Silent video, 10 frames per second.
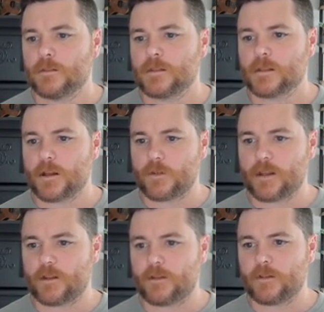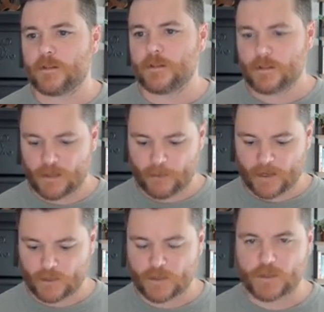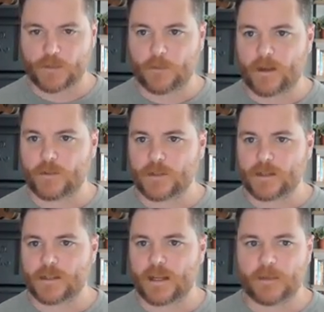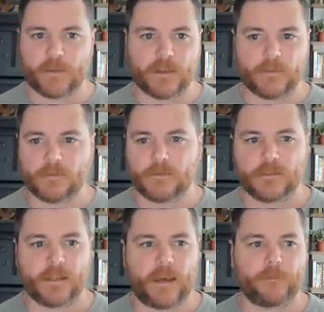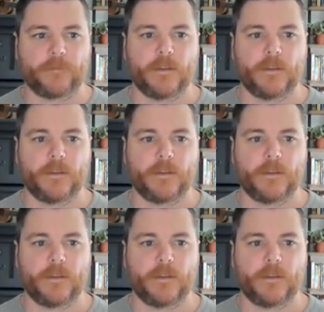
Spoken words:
Let's go here. I might actually zoom out just a tiny bit. Okay.